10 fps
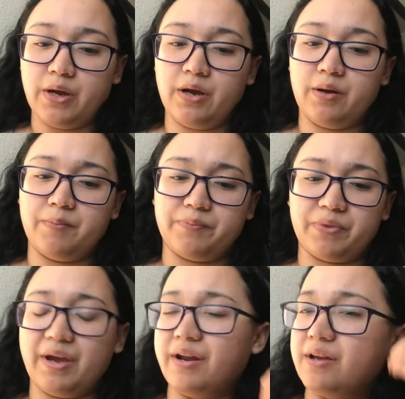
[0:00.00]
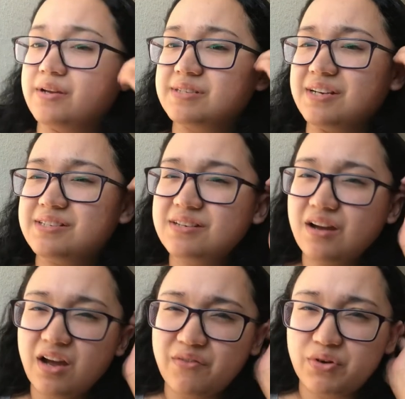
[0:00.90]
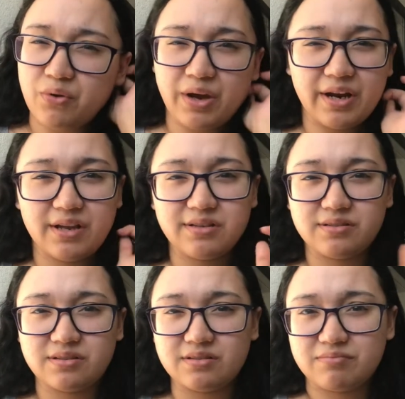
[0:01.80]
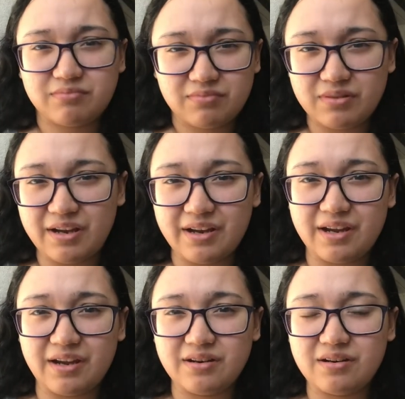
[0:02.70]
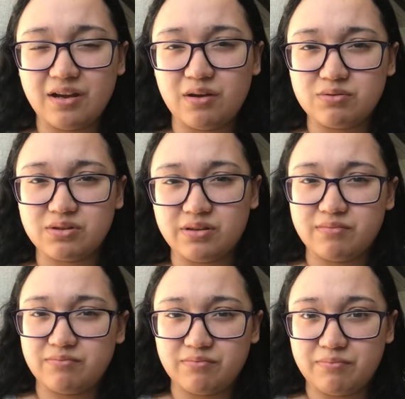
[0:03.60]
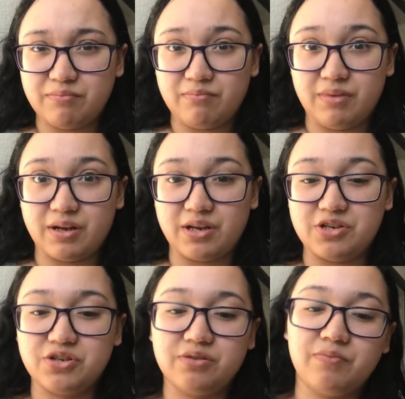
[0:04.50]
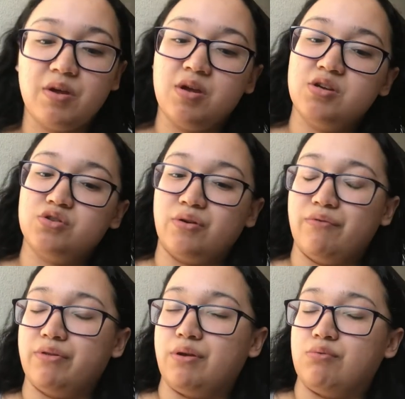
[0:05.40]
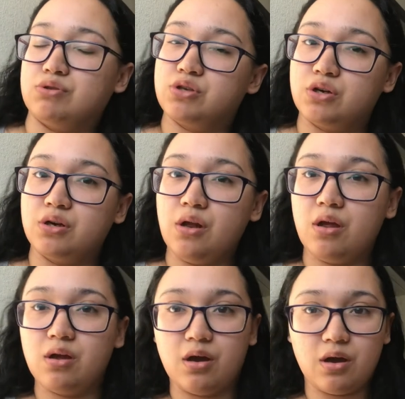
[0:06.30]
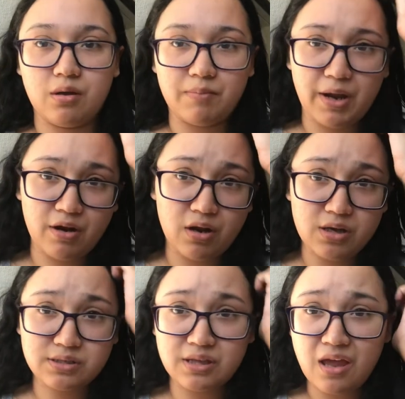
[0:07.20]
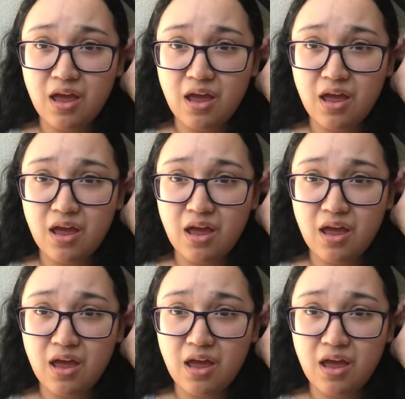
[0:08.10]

um, headaches. I did not have no headaches. Again, I was on medication, so everything was good. Um, hair loss.